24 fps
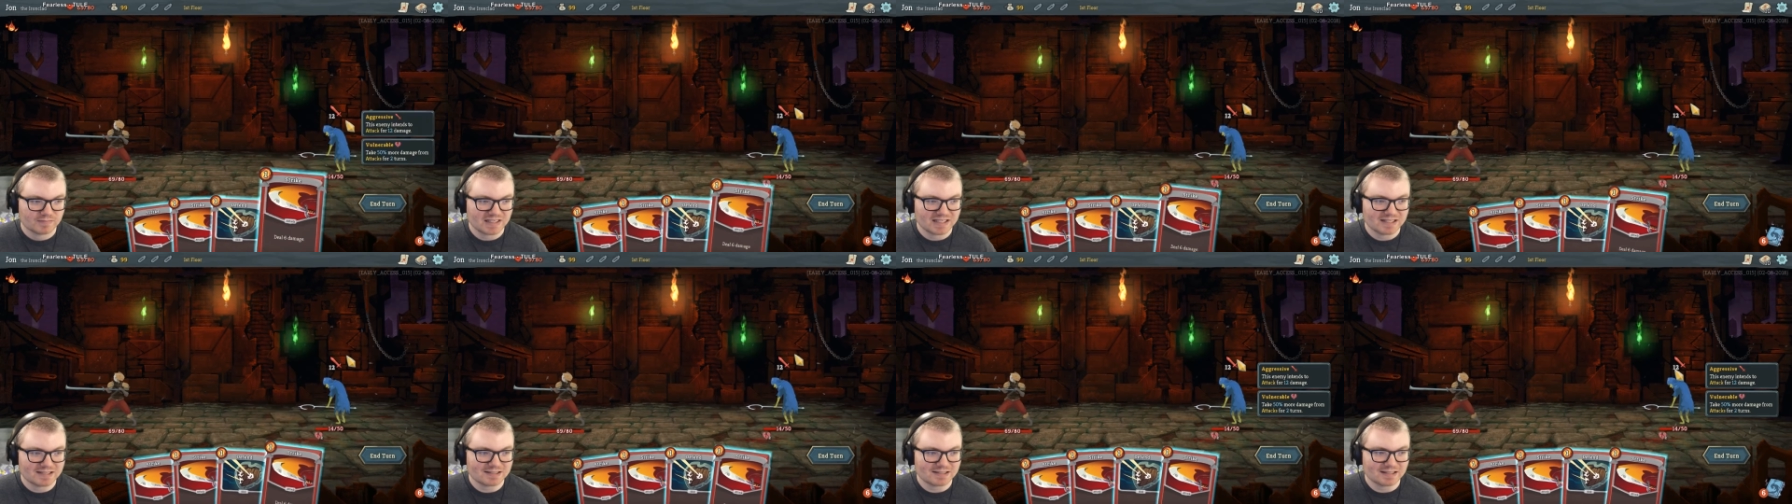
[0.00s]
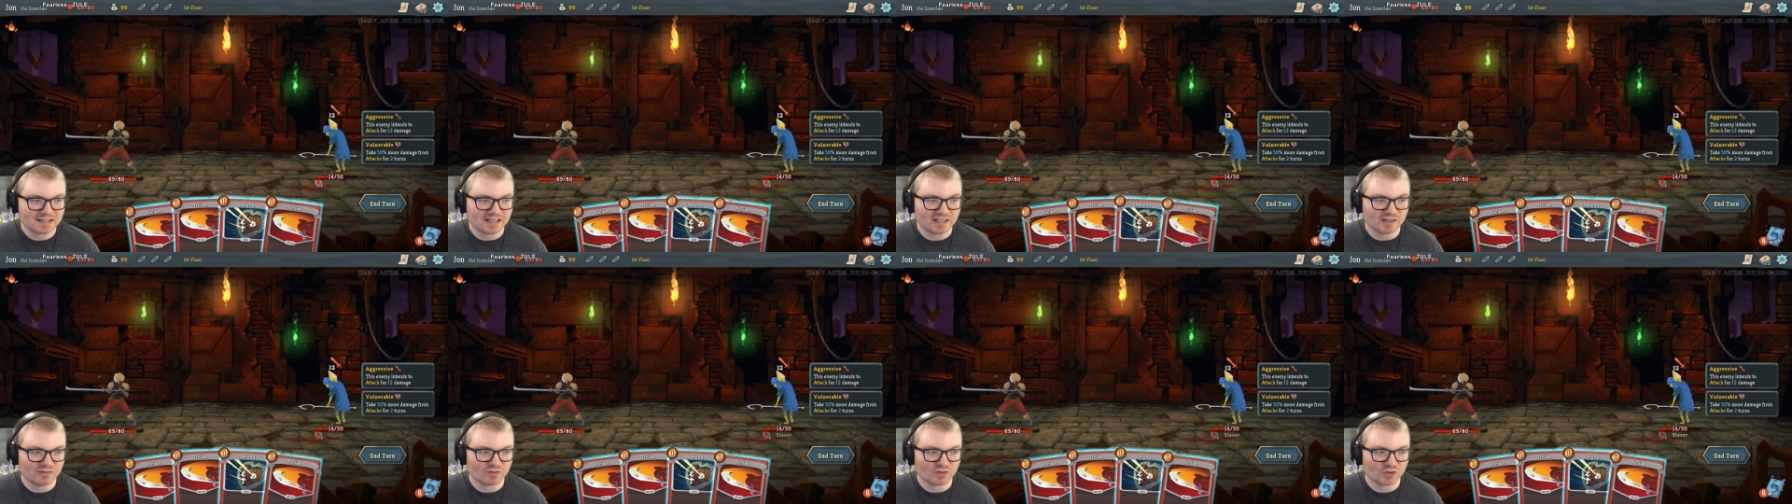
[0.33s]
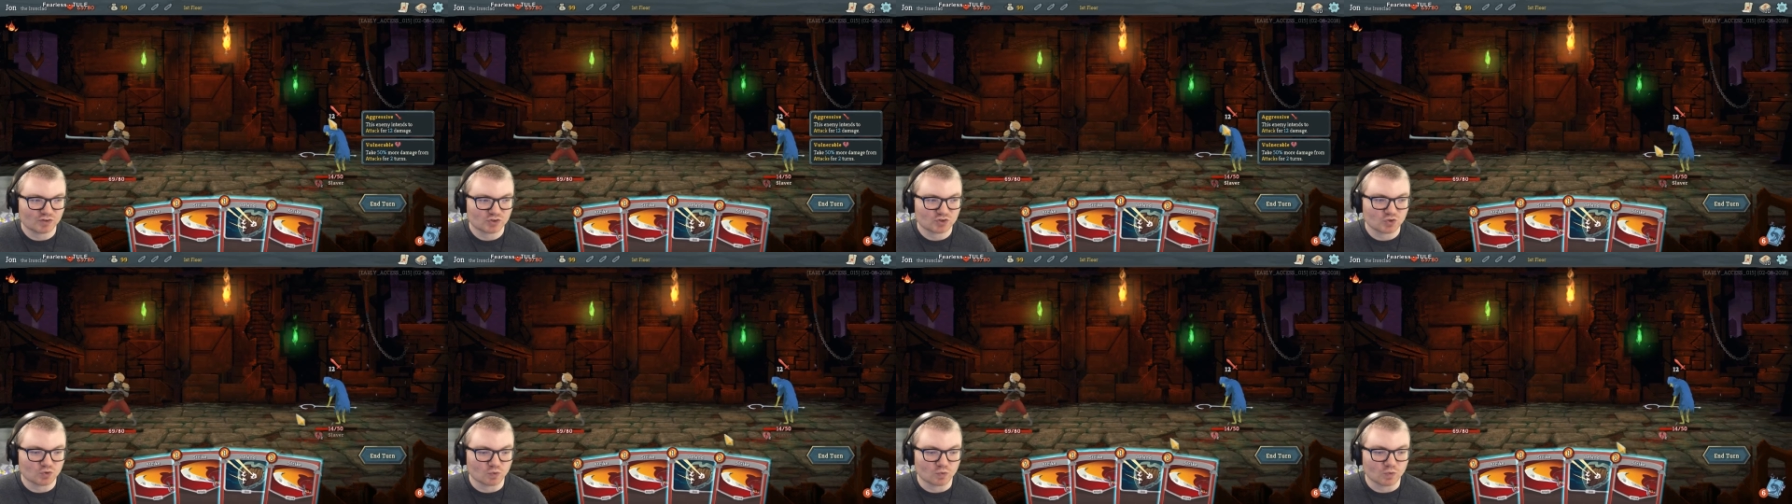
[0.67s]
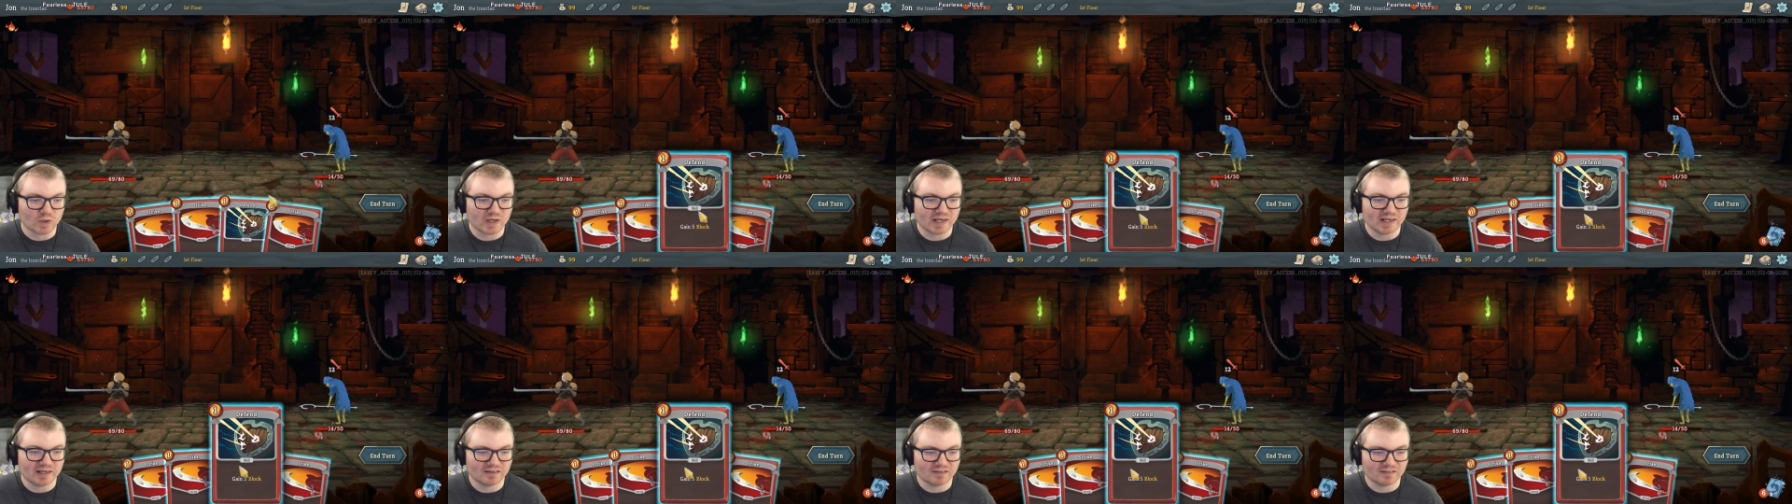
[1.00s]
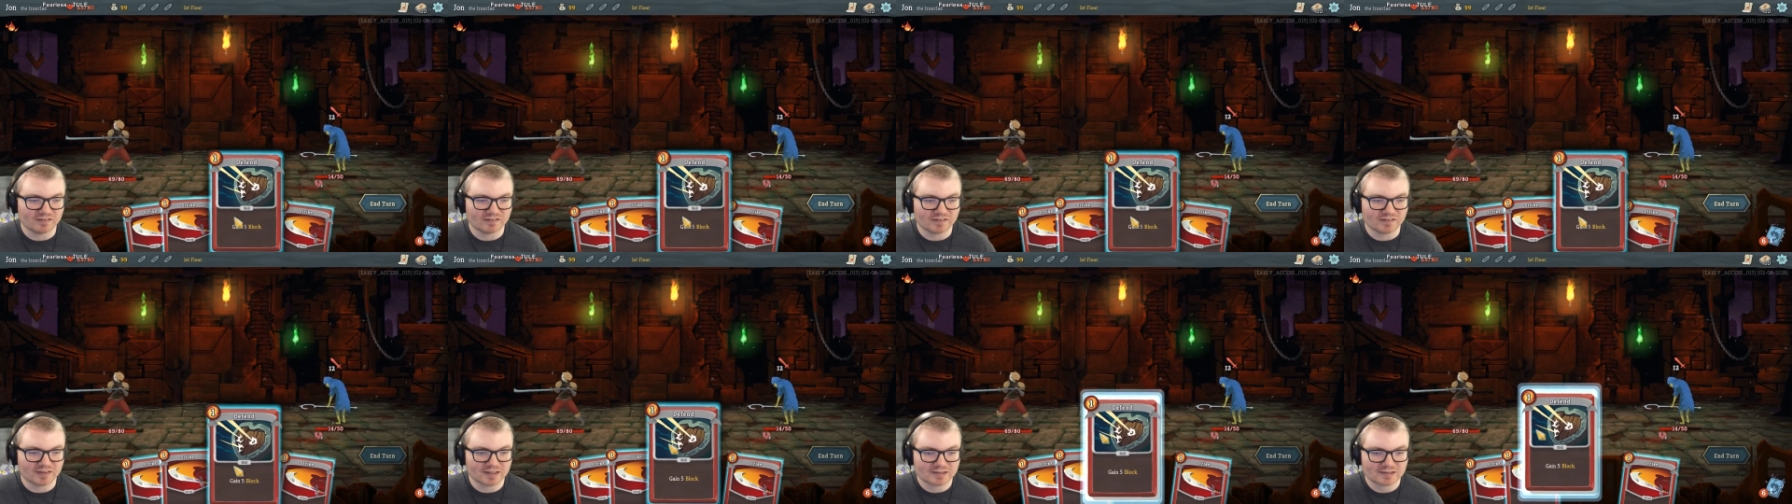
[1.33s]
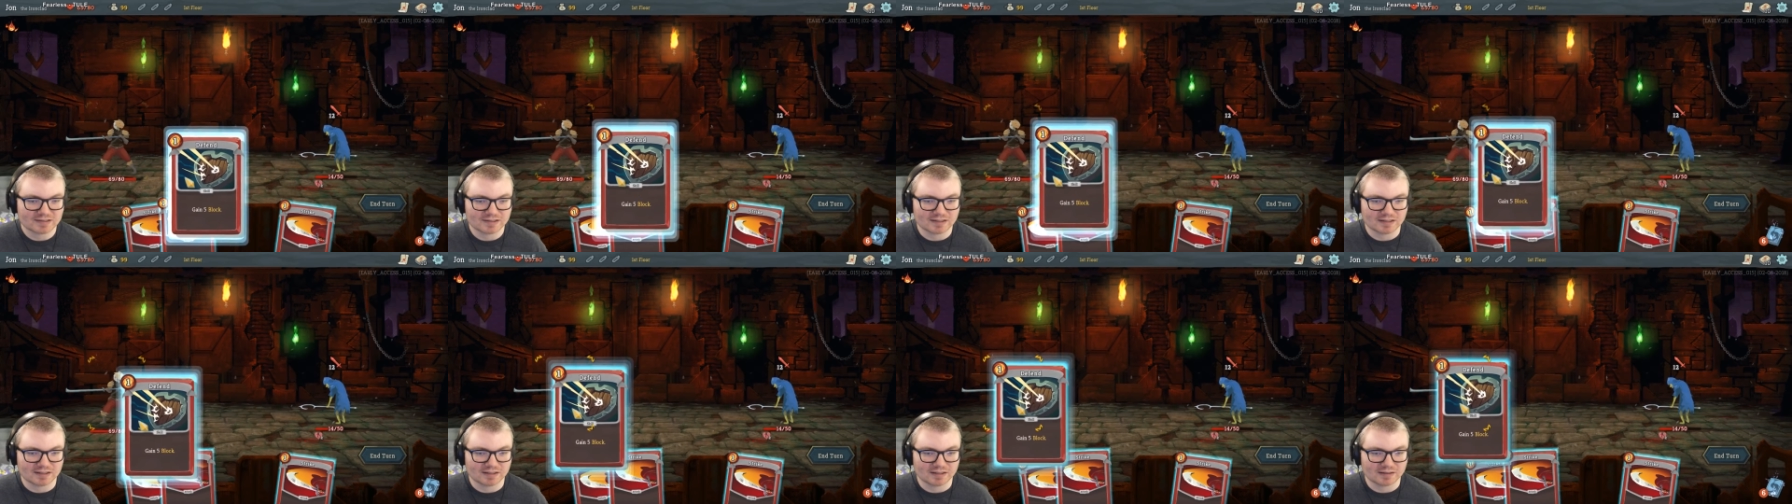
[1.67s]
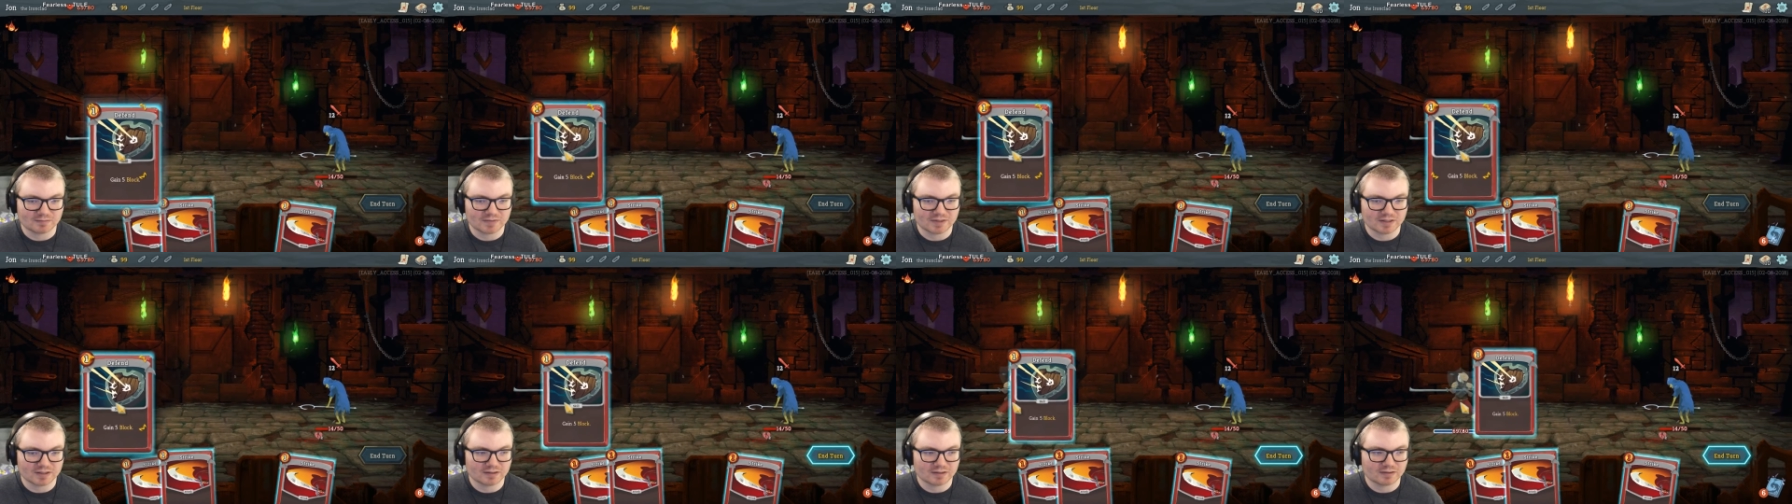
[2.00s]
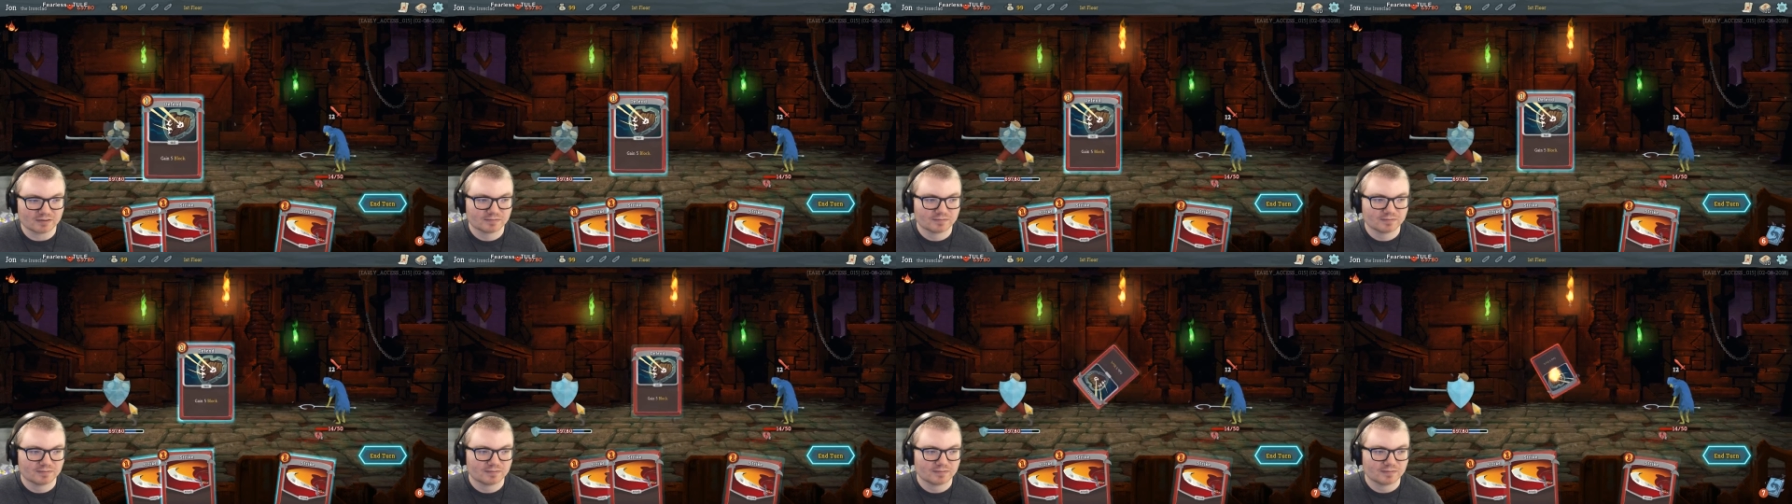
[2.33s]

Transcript: He's going to hit for 12 this time, though.